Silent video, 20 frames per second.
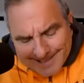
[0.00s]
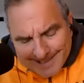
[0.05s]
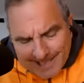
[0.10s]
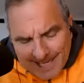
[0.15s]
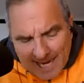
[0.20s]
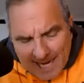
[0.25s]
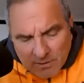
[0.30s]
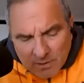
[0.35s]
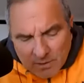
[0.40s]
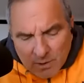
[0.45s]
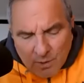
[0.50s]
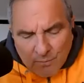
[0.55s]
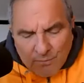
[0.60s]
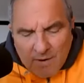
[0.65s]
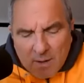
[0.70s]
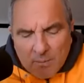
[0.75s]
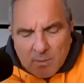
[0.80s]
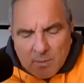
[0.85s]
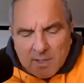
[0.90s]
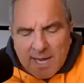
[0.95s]
I don't know if
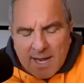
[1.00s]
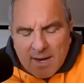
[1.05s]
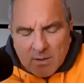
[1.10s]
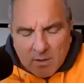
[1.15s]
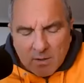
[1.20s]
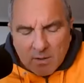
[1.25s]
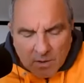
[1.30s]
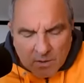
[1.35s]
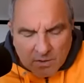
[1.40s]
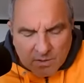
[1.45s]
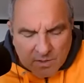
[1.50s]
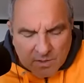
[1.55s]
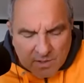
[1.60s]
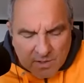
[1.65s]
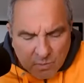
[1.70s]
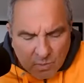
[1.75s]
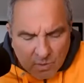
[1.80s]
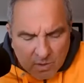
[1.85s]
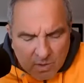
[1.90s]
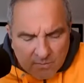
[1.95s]
I would count Harsin
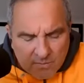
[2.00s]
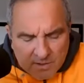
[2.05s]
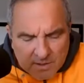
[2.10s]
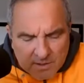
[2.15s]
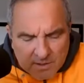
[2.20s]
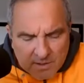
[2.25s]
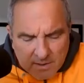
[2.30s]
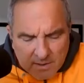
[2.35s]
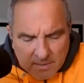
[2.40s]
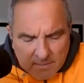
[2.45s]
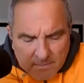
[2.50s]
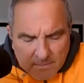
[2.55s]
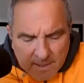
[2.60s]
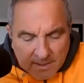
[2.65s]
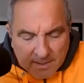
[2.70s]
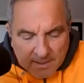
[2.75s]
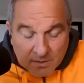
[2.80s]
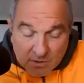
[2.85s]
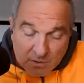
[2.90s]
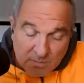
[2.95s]
as one of his
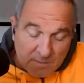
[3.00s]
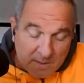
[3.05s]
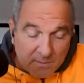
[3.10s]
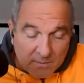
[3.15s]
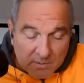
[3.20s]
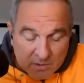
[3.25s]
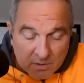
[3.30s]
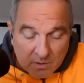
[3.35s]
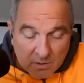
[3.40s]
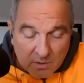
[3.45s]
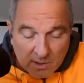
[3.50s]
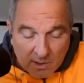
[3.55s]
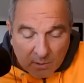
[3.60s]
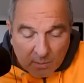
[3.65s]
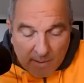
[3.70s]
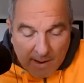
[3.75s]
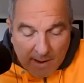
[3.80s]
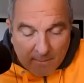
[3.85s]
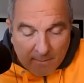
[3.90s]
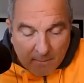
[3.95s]
mentors, but he was certainly
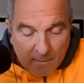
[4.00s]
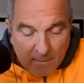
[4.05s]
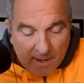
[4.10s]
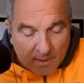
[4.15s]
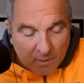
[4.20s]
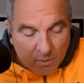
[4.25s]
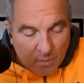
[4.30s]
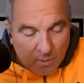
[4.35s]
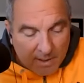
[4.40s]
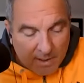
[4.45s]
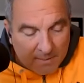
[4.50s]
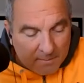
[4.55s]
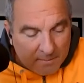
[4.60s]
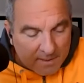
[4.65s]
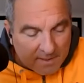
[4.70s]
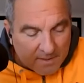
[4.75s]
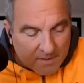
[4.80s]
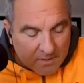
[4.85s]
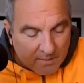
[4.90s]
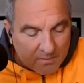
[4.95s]
around Brian quite a
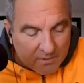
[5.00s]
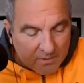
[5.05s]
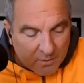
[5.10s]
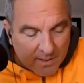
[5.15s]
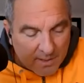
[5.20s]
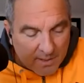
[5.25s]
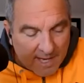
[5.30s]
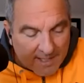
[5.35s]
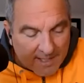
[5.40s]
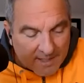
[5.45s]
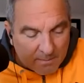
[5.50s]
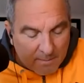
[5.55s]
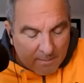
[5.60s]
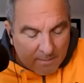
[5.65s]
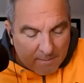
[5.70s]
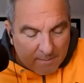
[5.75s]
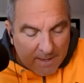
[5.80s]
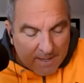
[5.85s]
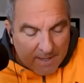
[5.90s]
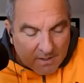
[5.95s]
bit. So I'm sure he had some
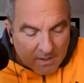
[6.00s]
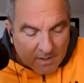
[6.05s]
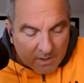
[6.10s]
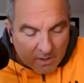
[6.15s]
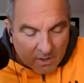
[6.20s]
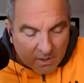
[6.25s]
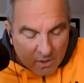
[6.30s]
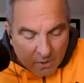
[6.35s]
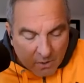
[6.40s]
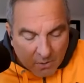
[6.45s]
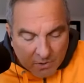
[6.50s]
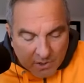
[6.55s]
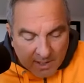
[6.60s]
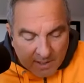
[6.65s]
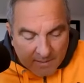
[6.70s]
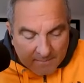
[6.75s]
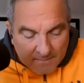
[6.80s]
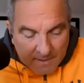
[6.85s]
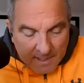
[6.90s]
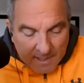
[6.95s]
impact on a
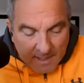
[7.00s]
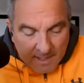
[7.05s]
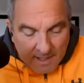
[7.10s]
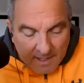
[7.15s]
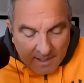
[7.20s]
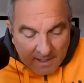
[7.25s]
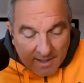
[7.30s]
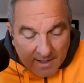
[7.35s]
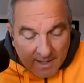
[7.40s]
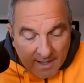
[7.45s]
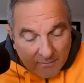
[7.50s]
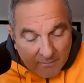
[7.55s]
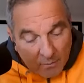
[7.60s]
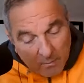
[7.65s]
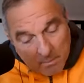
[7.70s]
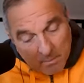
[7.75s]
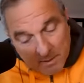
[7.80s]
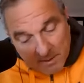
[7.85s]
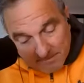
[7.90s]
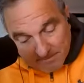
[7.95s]
coaching level,
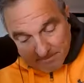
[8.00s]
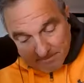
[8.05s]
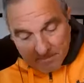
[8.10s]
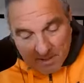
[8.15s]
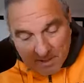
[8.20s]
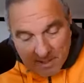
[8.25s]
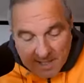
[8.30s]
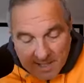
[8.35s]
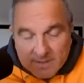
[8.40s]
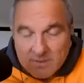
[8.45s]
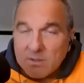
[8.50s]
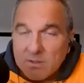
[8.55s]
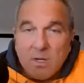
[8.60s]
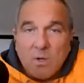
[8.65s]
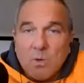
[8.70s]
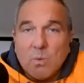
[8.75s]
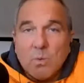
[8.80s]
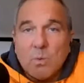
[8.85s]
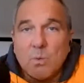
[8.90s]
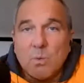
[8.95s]
but I don't
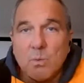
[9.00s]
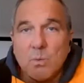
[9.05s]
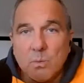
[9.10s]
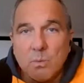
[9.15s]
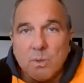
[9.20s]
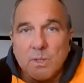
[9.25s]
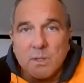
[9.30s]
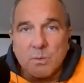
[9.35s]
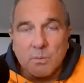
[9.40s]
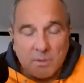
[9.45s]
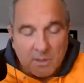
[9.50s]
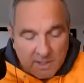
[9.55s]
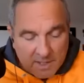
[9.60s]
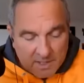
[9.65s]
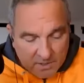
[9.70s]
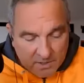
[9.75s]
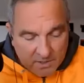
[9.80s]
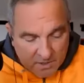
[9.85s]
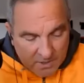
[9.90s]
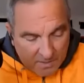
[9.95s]
know what the
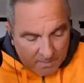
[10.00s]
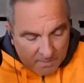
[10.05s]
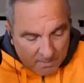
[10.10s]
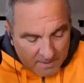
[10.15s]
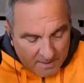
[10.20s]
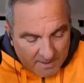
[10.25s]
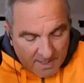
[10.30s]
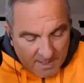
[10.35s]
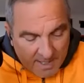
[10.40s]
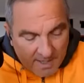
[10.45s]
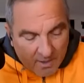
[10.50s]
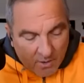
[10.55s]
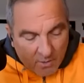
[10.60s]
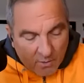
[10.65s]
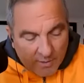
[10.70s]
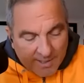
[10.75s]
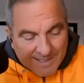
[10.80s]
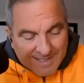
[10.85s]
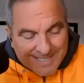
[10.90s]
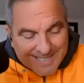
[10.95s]
relationship is there
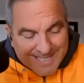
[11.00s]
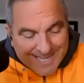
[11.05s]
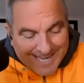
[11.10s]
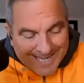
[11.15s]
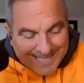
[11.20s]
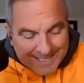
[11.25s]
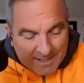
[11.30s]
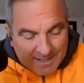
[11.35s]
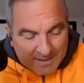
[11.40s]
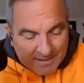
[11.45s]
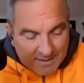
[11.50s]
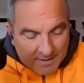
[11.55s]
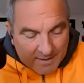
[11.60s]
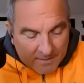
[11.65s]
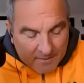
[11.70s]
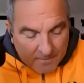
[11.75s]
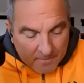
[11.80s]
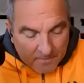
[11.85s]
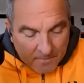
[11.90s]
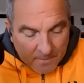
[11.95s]
or is not
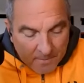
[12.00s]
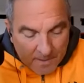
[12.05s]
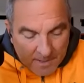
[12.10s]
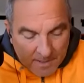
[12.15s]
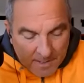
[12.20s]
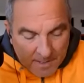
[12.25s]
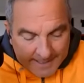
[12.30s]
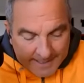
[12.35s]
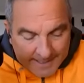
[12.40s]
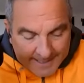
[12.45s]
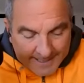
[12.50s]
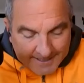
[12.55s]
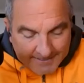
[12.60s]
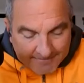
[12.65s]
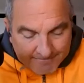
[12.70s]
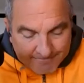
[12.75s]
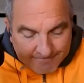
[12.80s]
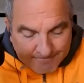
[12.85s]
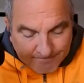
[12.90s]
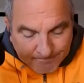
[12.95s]
there.
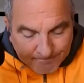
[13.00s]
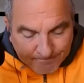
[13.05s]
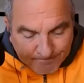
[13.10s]
As